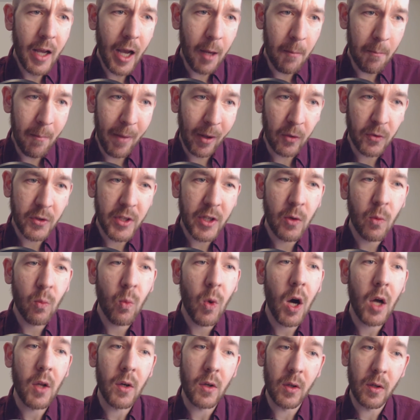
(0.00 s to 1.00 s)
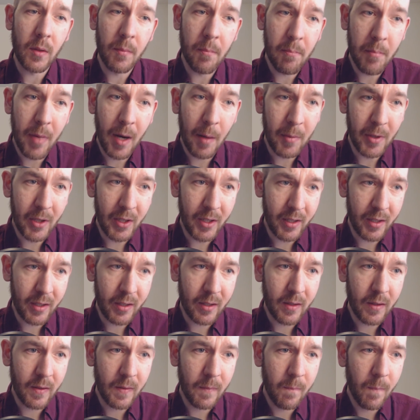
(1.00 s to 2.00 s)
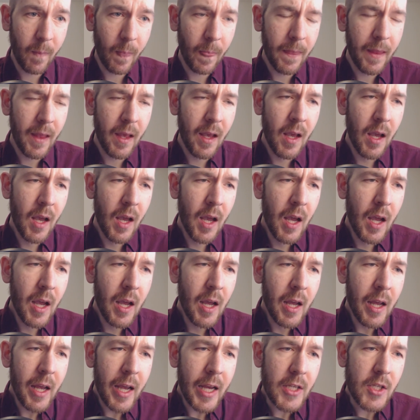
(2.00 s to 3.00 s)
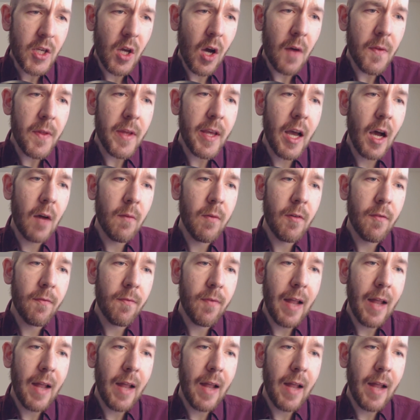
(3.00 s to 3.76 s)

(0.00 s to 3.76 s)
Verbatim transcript: and melting water bubbling. He saw the elven